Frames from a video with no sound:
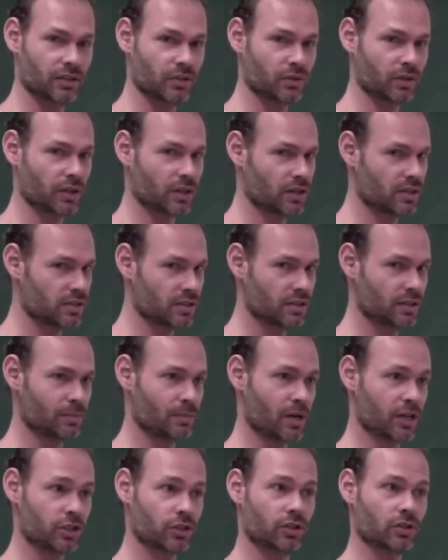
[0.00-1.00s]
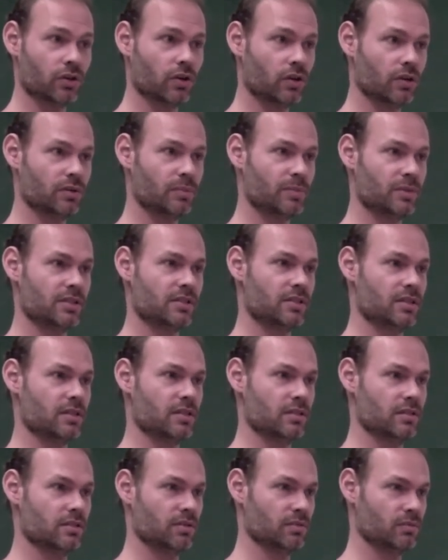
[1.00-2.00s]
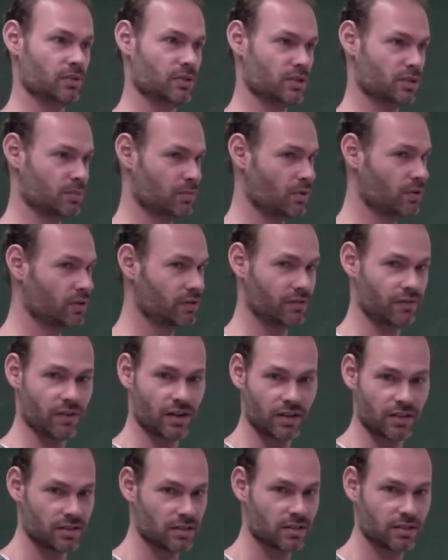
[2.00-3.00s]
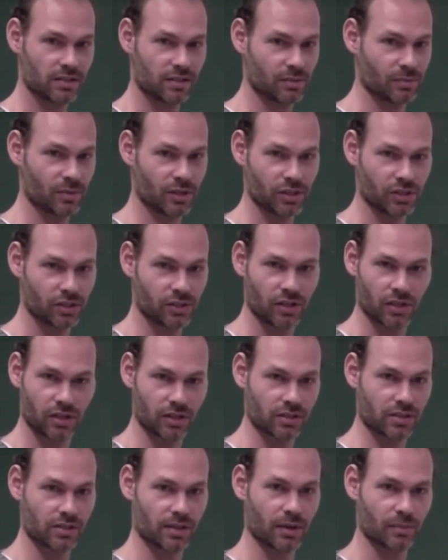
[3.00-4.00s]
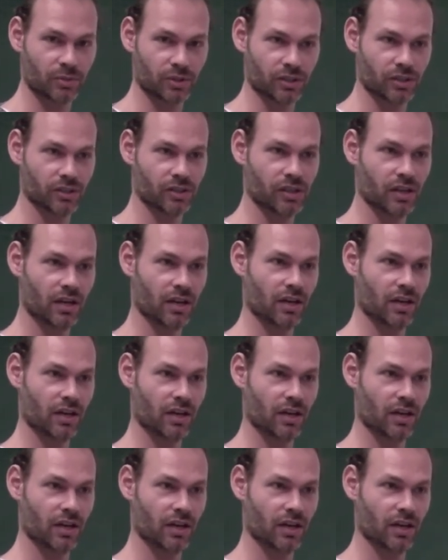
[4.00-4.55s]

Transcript: You can easily measure all the PCs with small devices that measure their consumption.